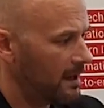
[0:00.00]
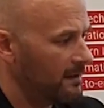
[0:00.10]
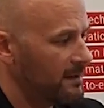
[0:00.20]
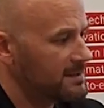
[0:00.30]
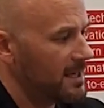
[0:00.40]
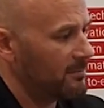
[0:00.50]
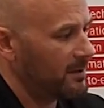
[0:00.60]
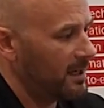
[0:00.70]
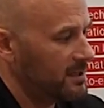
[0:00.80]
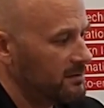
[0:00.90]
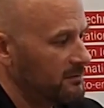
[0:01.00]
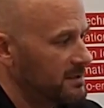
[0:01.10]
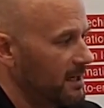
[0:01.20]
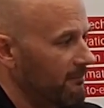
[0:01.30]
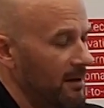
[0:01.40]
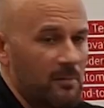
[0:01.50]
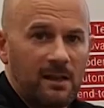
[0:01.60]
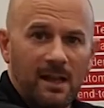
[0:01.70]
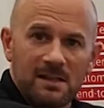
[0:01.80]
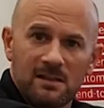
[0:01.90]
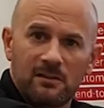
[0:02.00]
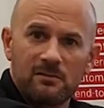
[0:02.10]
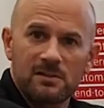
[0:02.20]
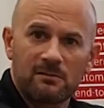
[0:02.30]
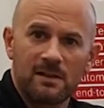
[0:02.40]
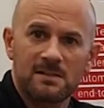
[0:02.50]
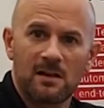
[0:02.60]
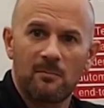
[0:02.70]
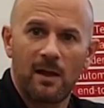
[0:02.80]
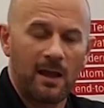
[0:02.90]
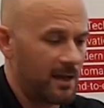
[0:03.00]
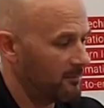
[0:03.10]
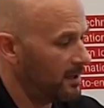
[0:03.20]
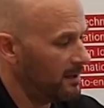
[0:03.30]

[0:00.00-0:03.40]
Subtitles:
And in this application you see it replicates the 2 screens that are behind